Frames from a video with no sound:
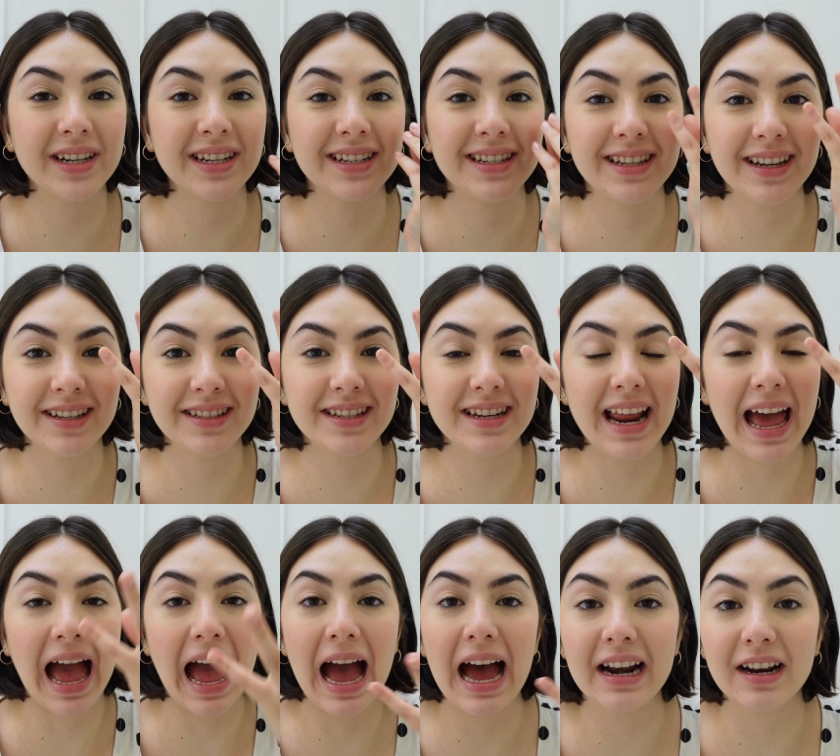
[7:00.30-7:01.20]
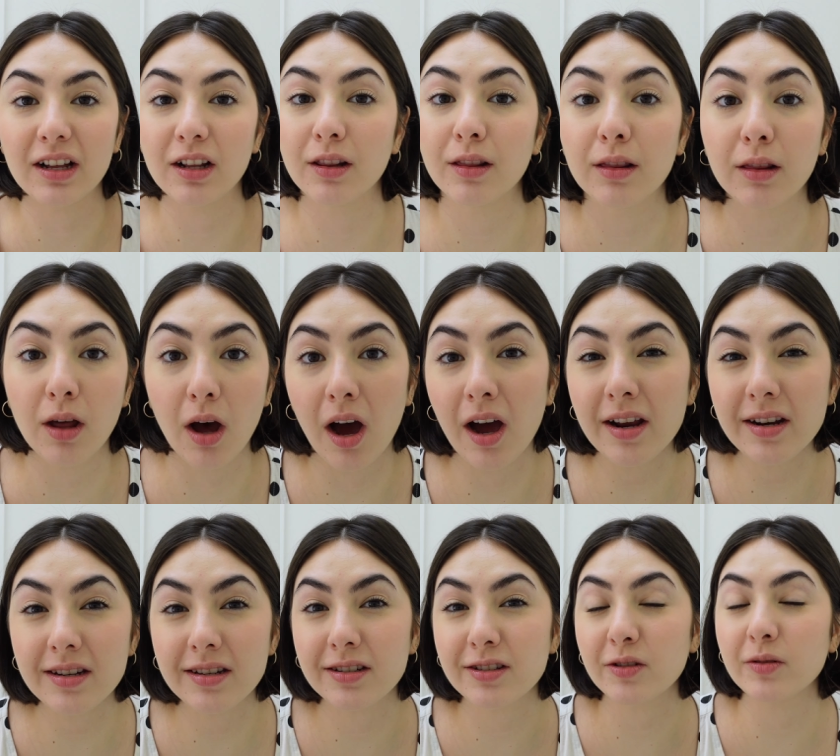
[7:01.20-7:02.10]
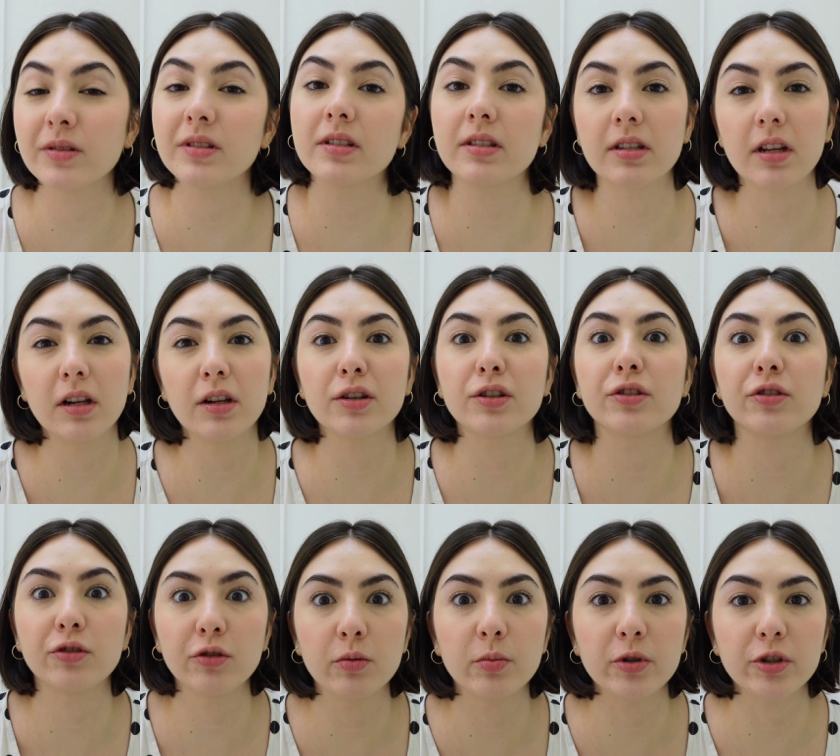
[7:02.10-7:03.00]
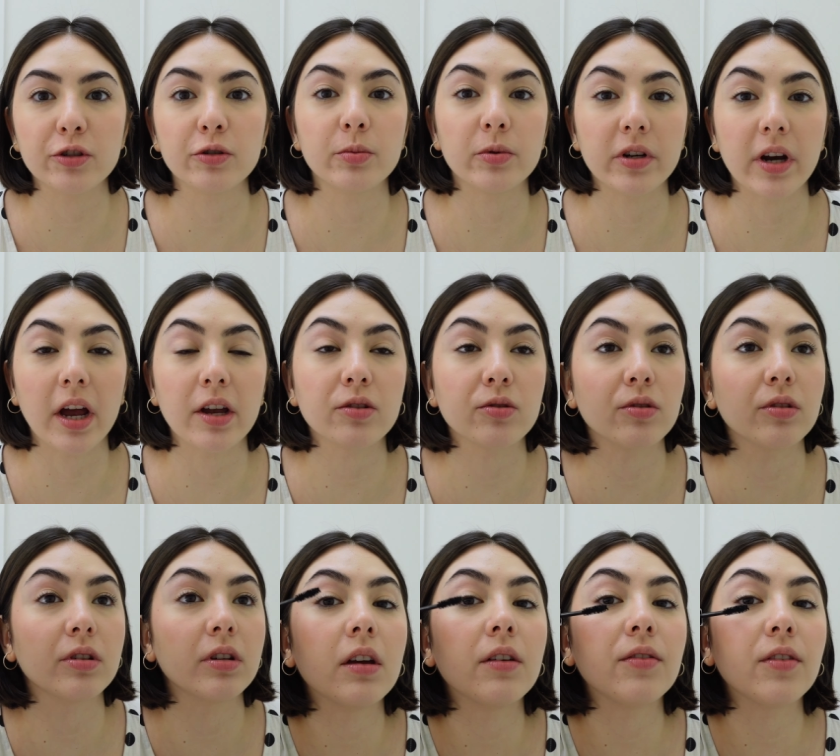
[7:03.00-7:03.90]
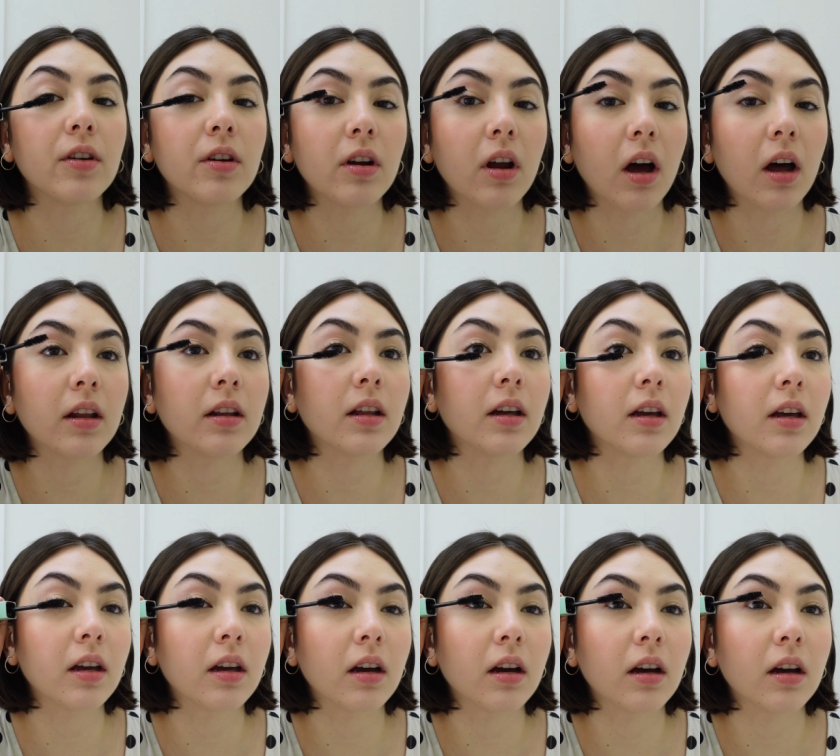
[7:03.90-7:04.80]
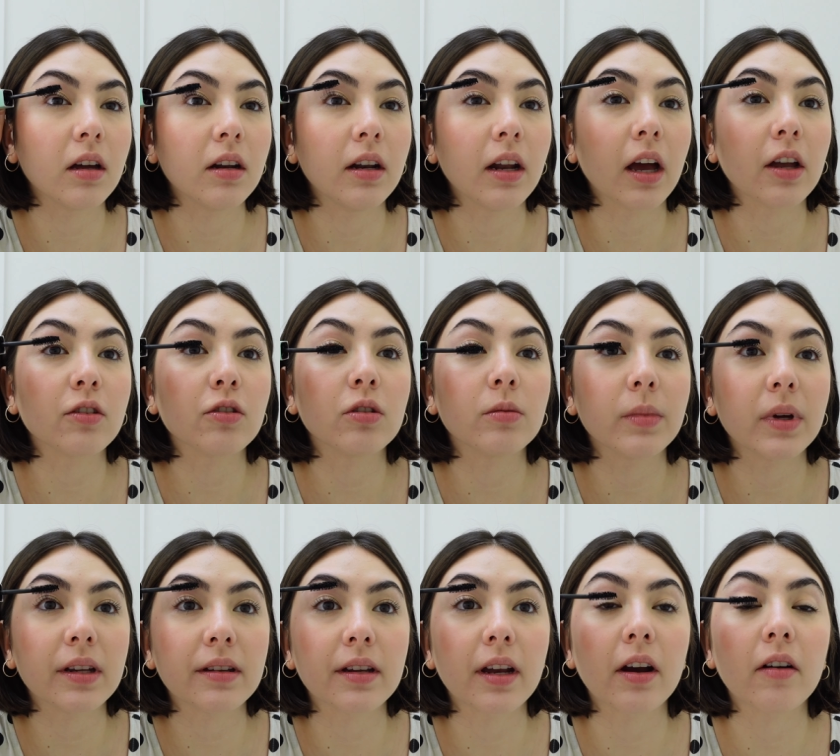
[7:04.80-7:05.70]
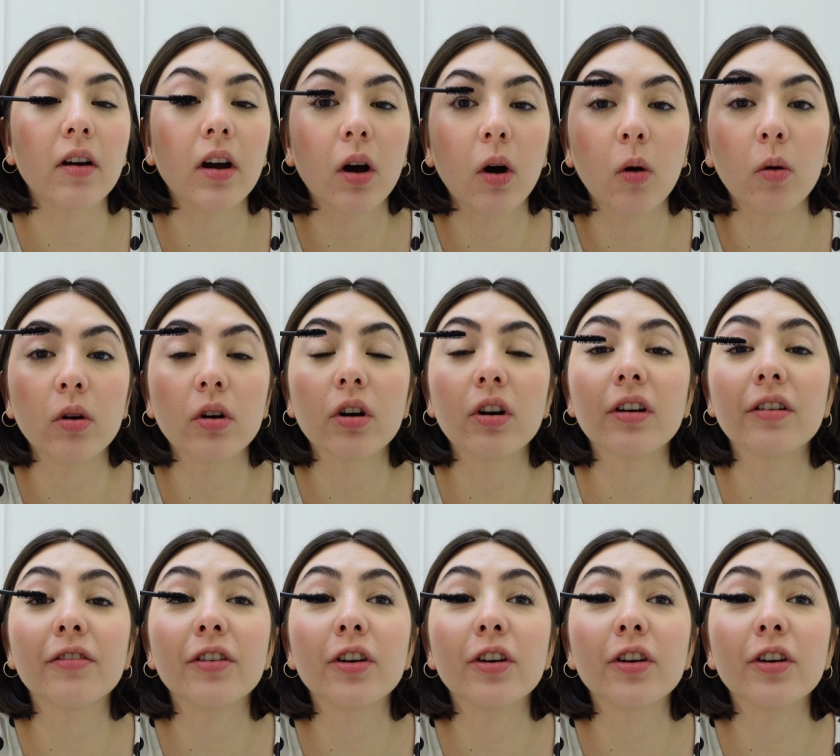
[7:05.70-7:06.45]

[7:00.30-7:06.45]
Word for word: but it doesn't add a lot, so it still looks super, super natural. If you're not like a natural mascara owner,